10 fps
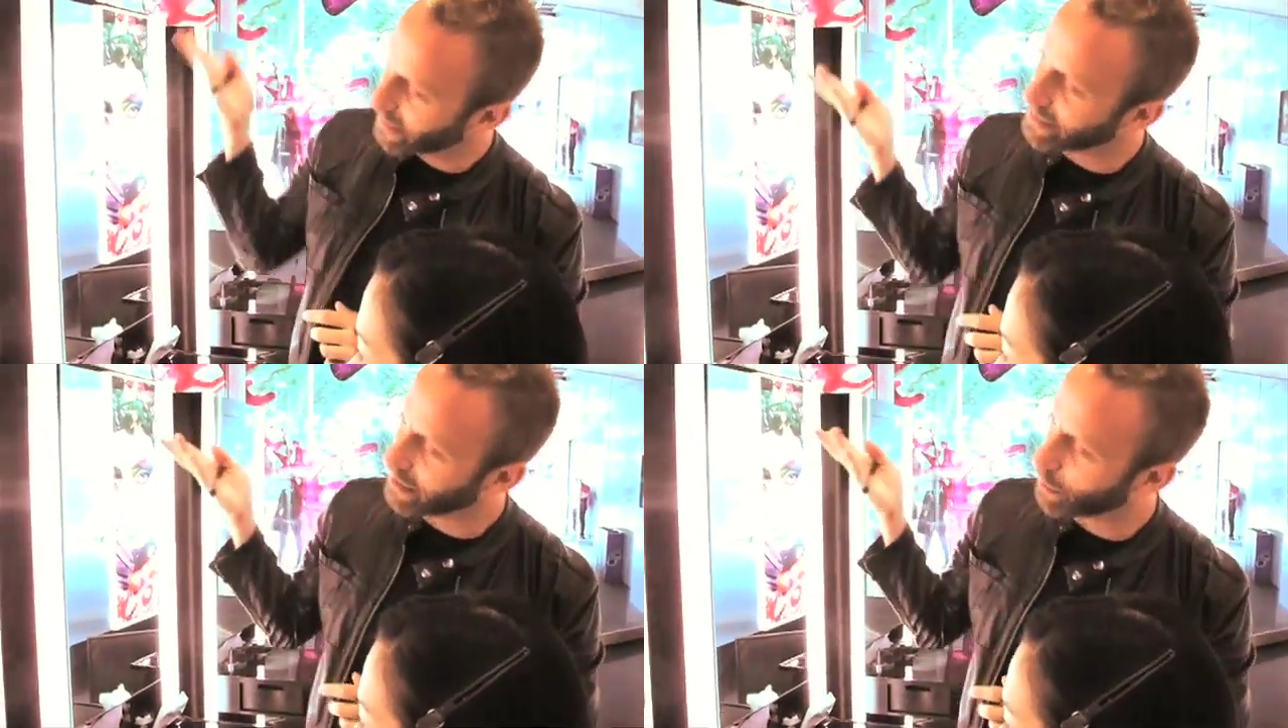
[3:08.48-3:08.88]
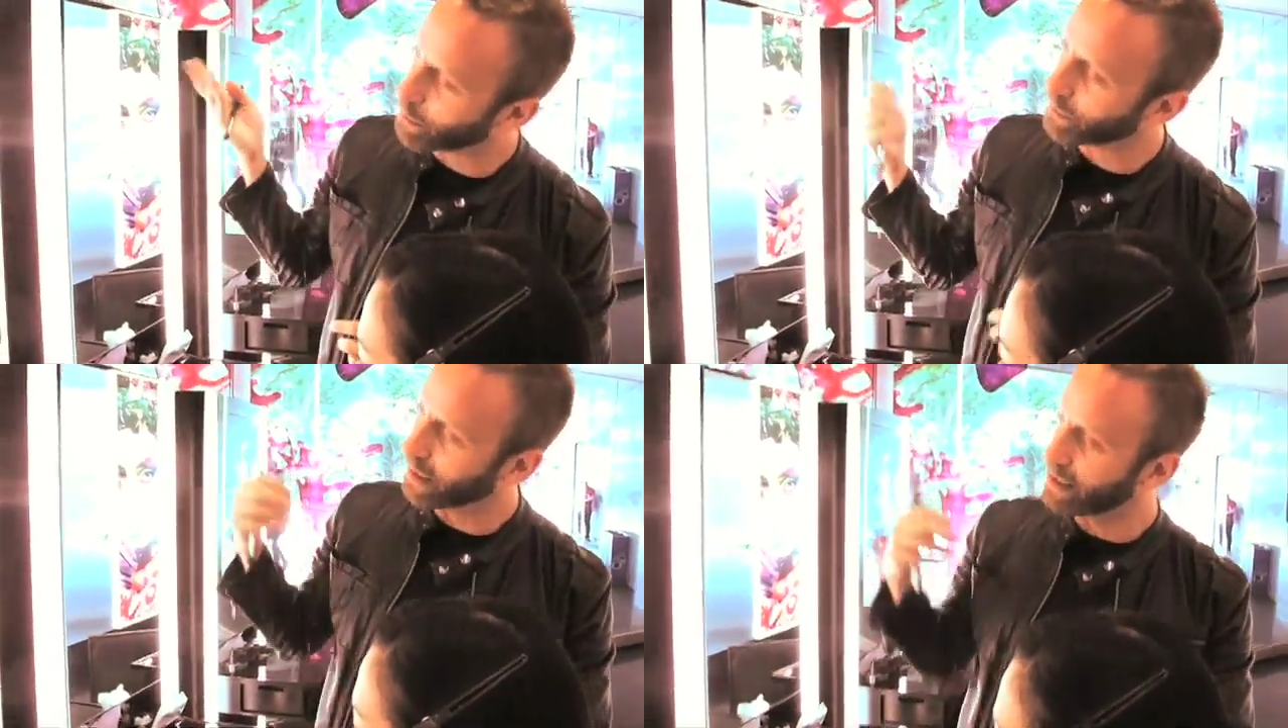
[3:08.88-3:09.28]
of blended
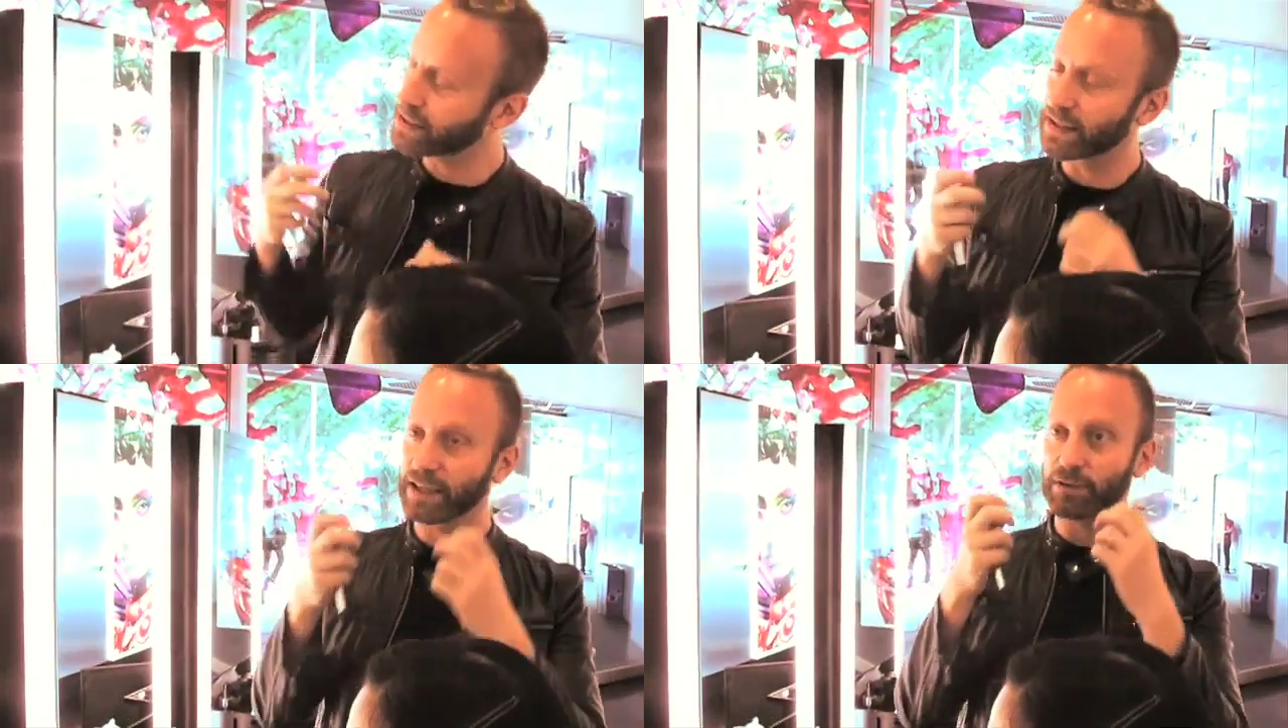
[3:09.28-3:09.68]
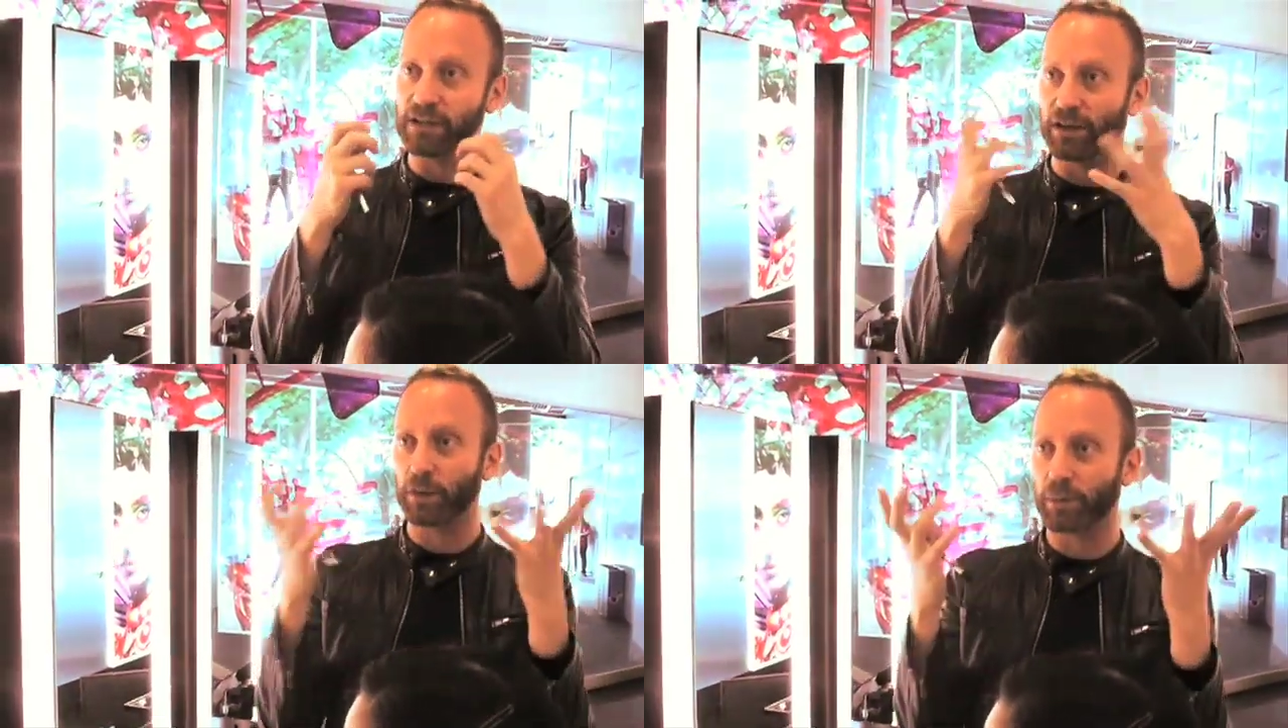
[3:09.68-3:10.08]
up nicely.
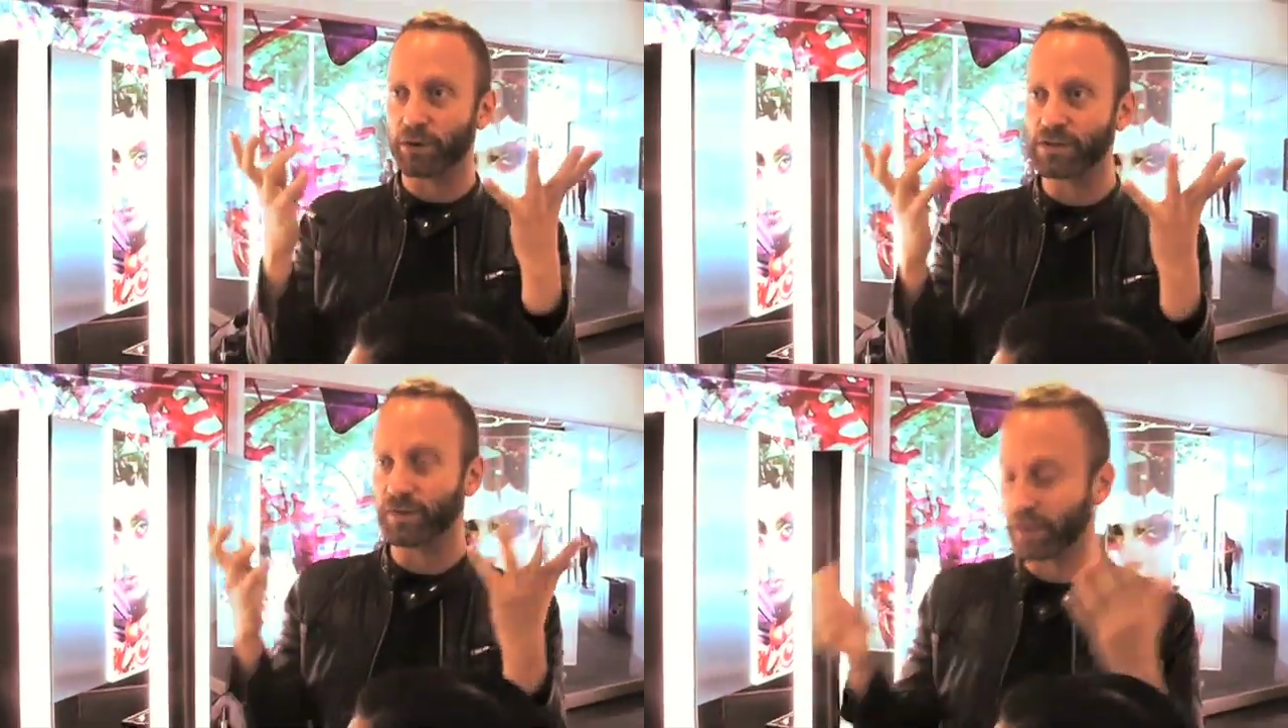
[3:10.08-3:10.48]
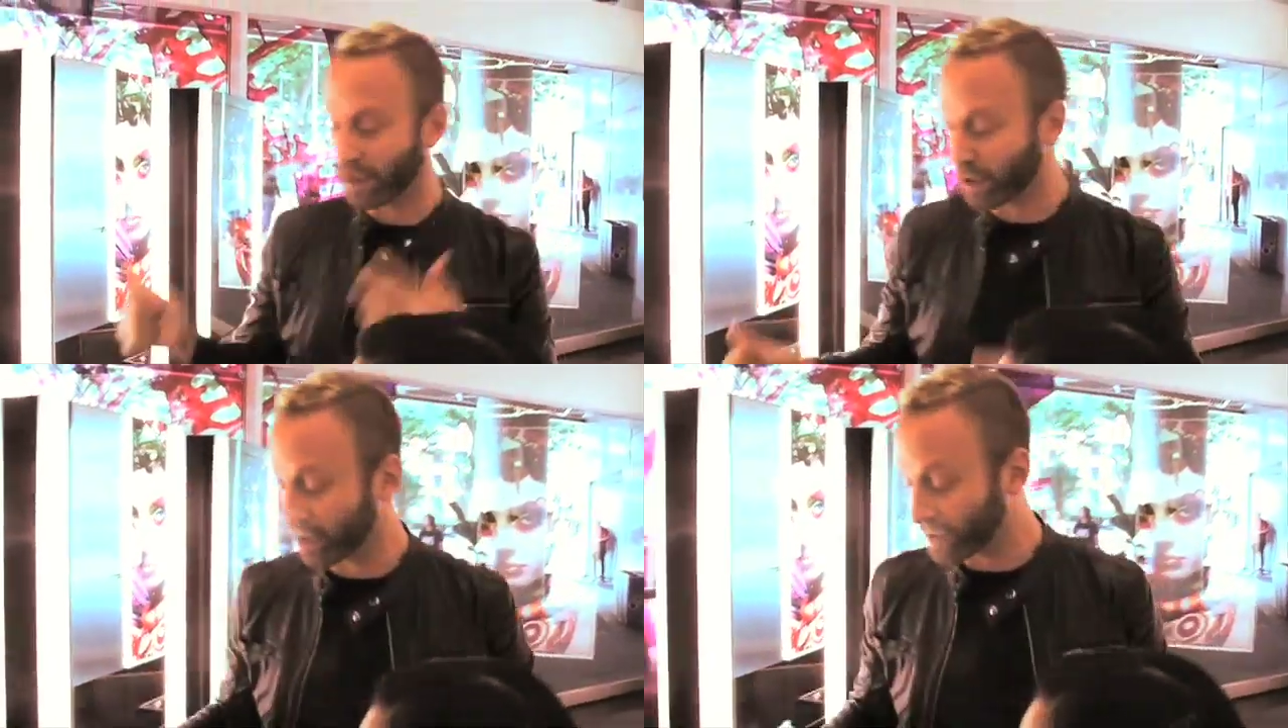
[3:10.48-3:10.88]
There's a little burst of
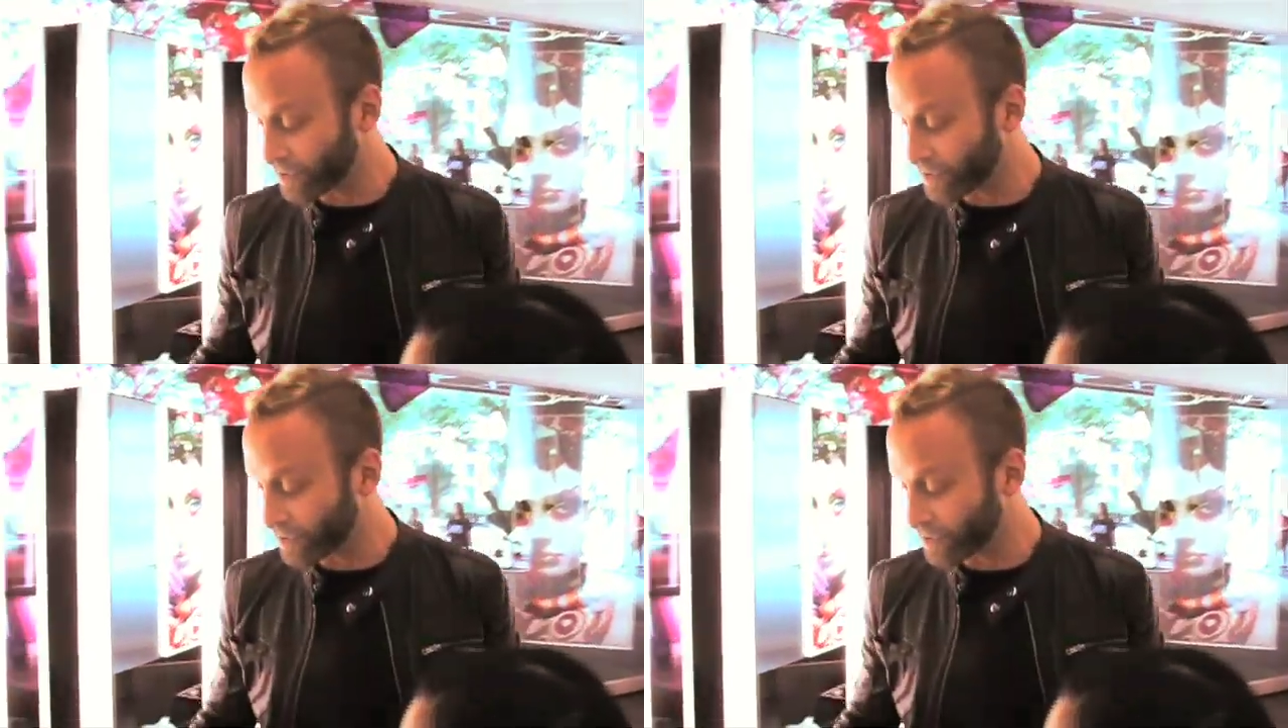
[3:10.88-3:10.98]
color.